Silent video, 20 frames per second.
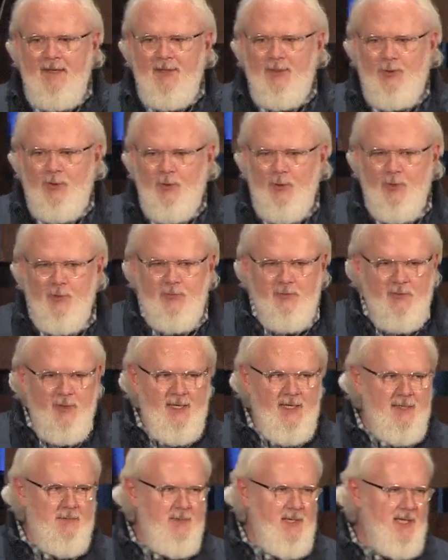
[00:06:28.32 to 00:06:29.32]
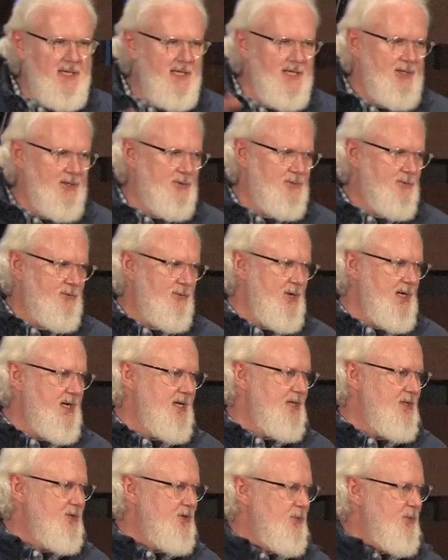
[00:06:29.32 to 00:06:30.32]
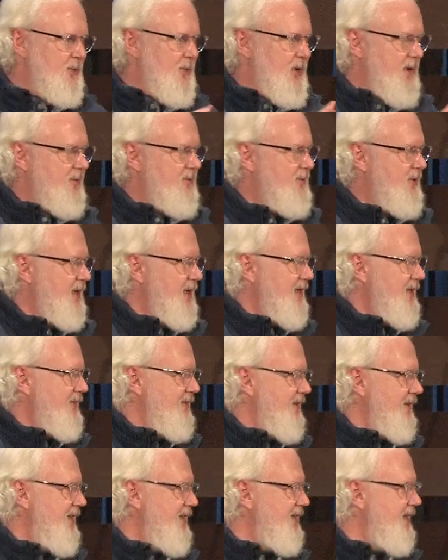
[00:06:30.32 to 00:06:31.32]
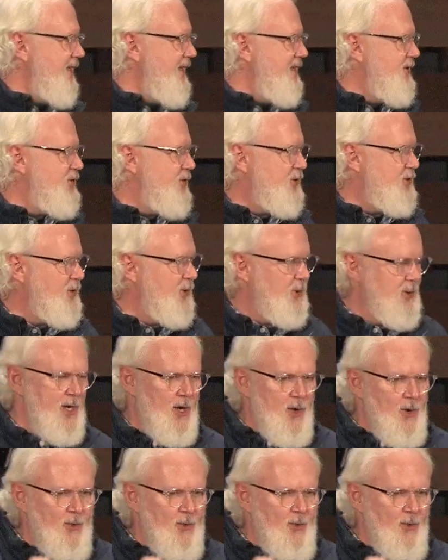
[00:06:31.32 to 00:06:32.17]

girlfriend meeting his friends and work friends, and he starts going,